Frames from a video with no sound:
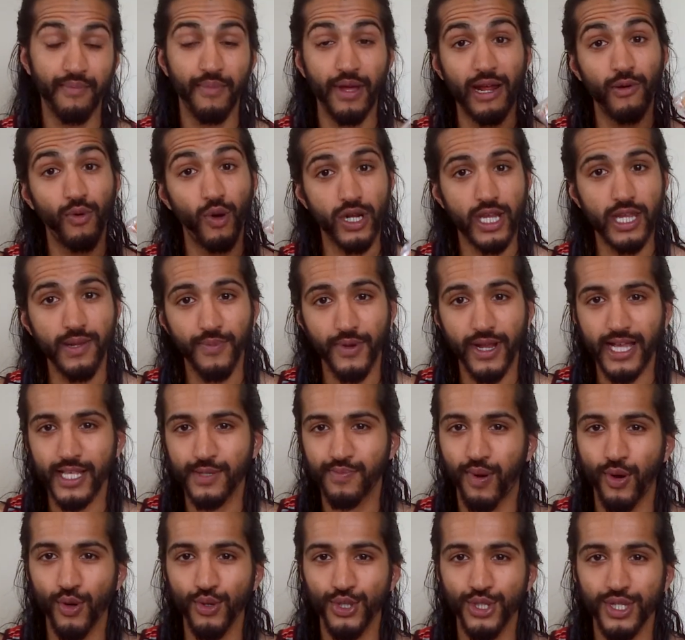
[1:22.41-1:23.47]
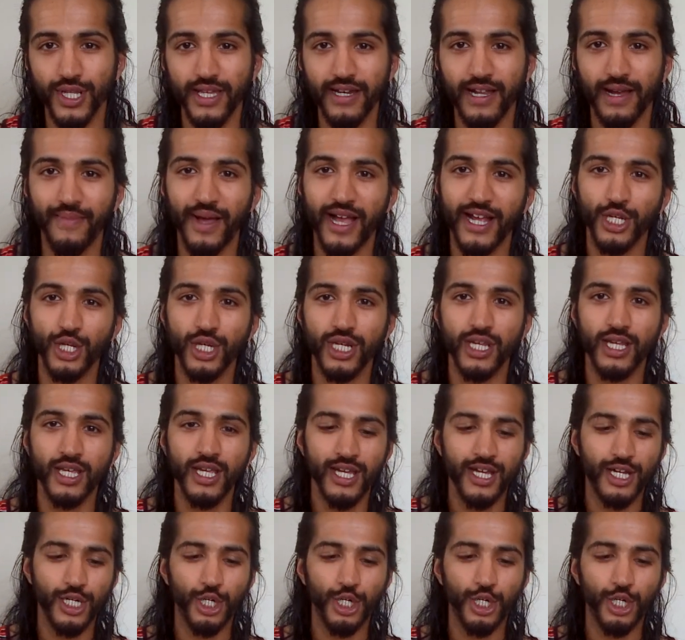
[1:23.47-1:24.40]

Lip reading: But I will keep you guys posted. I'm actually